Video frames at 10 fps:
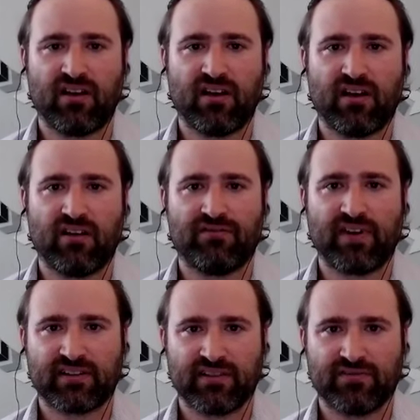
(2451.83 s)

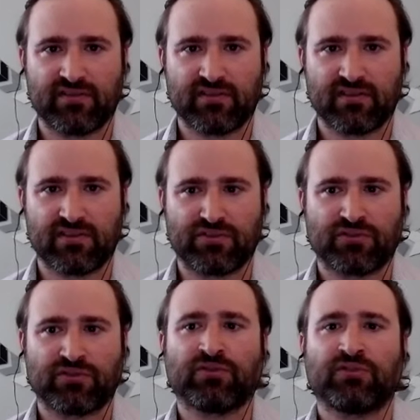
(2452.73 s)
effective
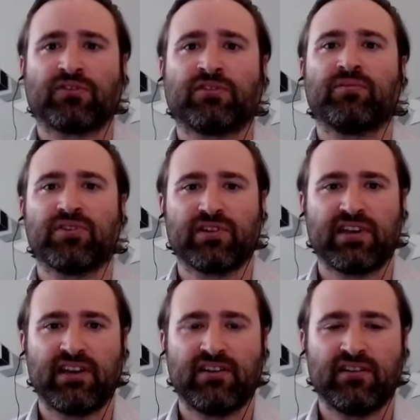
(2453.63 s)

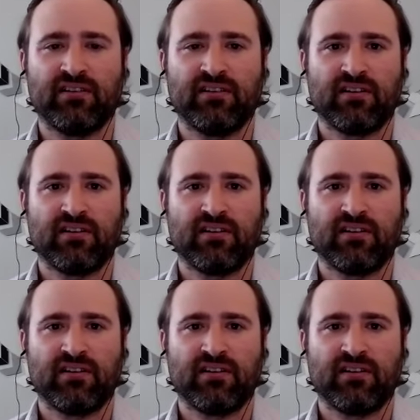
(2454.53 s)
communicator,